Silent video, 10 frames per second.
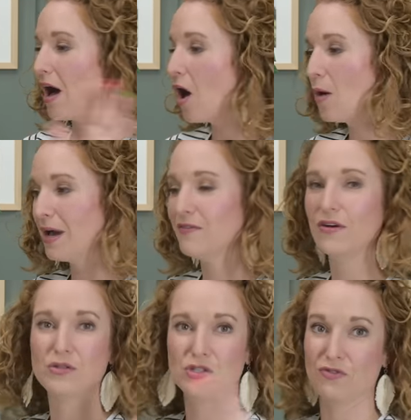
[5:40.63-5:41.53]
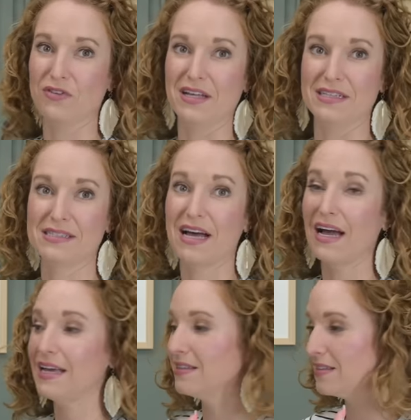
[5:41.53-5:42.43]
All my votes are for this.
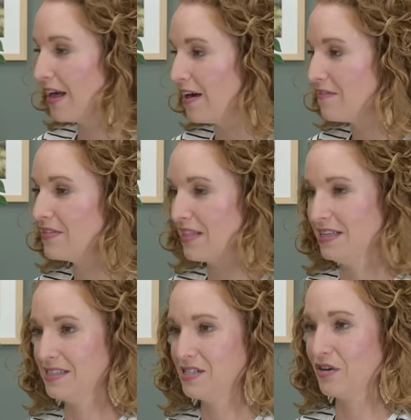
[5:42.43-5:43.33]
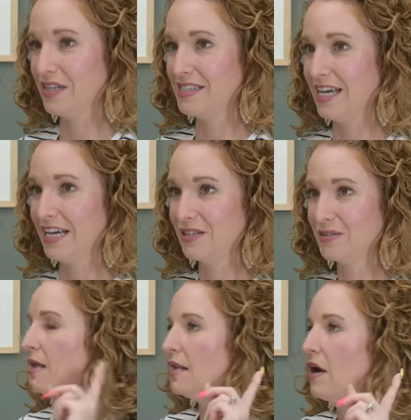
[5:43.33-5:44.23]
I love that this is already set.
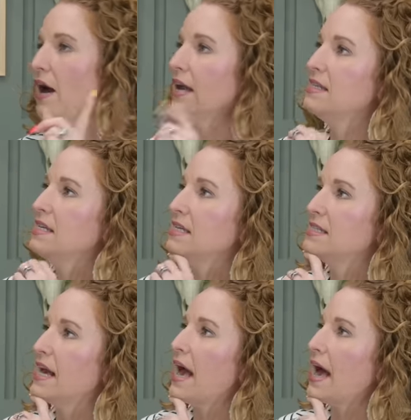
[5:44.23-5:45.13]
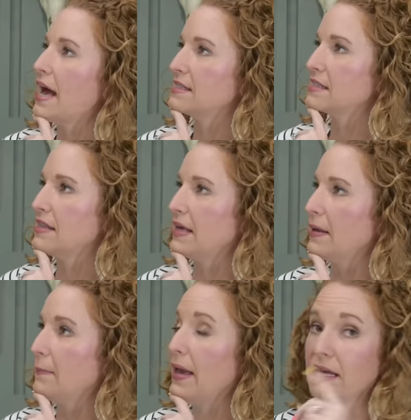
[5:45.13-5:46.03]
Now I need to ask
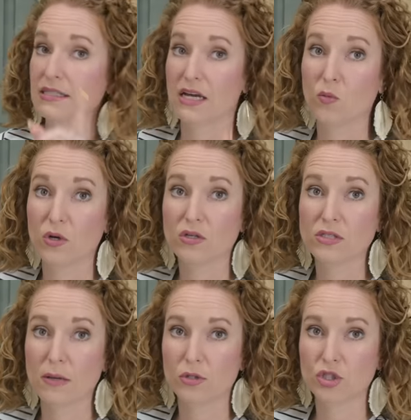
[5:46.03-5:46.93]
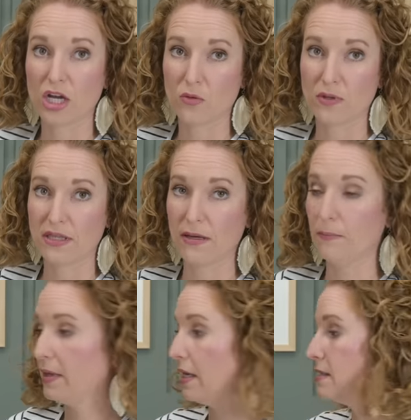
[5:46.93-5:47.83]
them and I will double check with
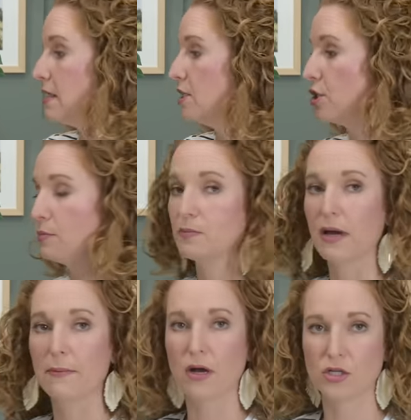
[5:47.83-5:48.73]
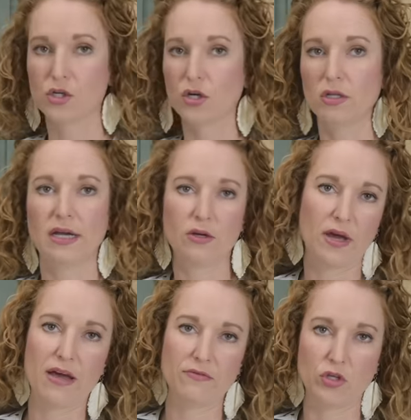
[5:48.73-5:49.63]
them because they shipped my box early. I don't
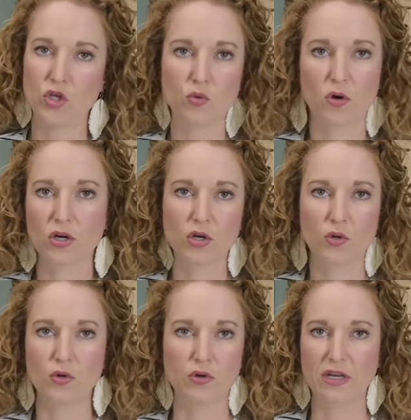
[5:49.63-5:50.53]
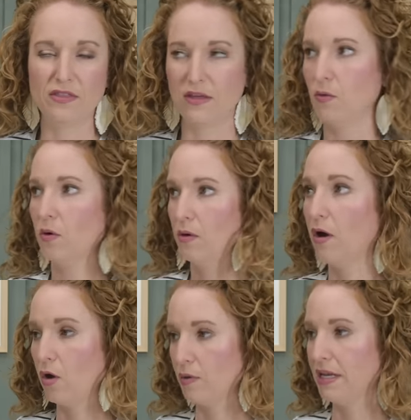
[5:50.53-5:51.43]
have the QR code or anything
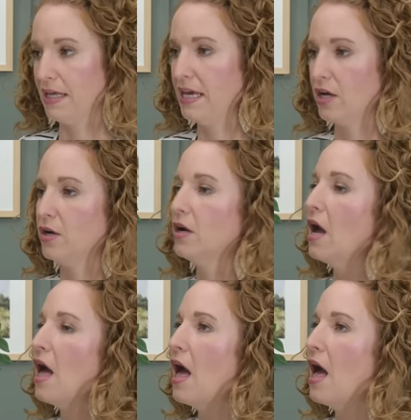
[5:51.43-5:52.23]
already here